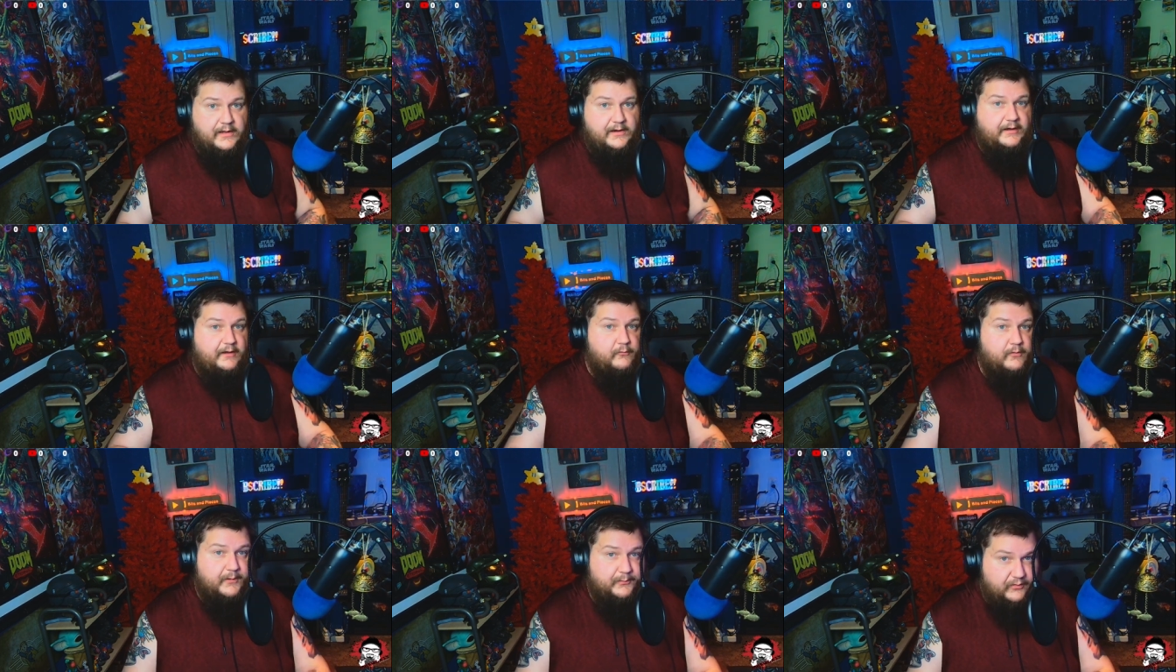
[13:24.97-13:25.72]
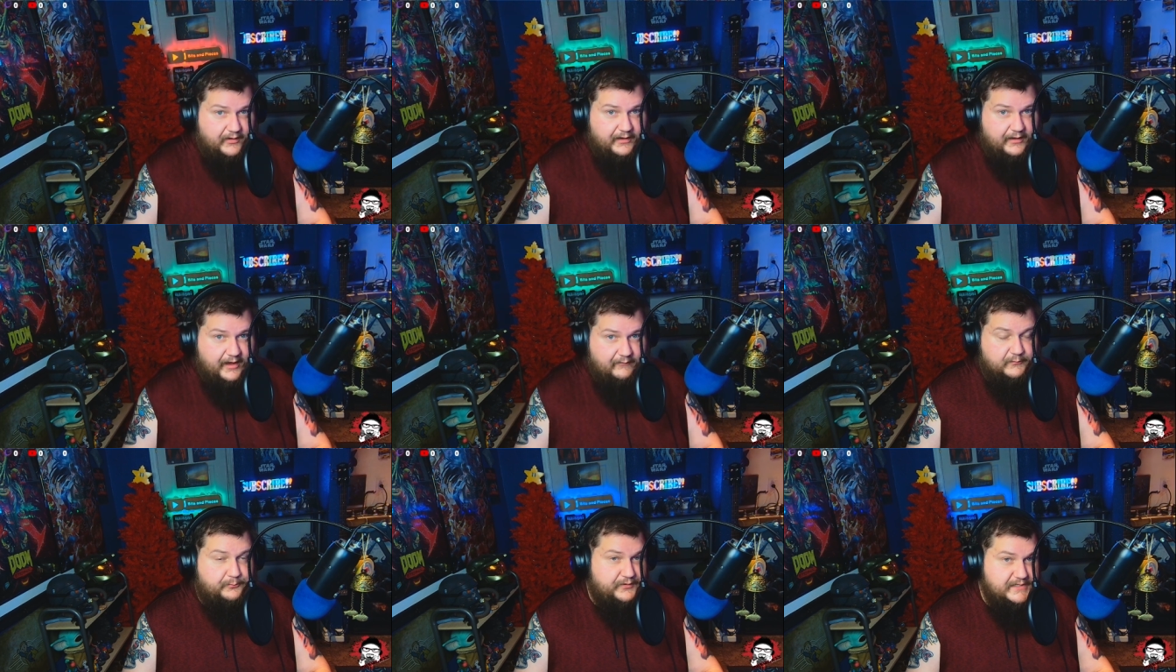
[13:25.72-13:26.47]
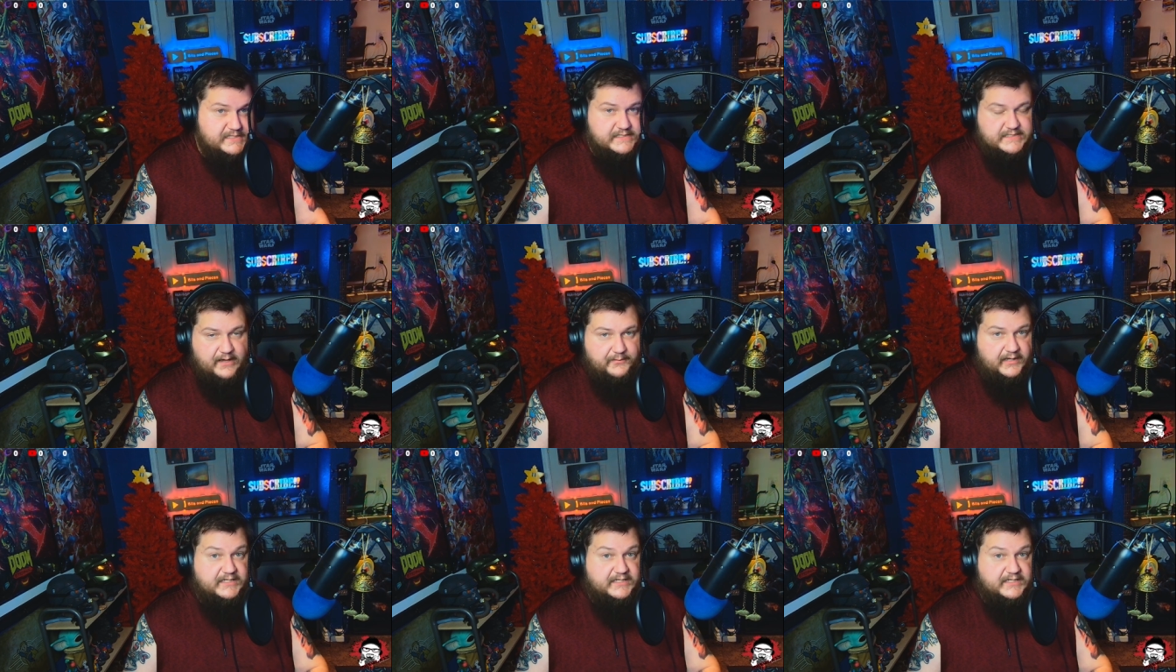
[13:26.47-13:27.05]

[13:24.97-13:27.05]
I don't want to play a game that preaches at me.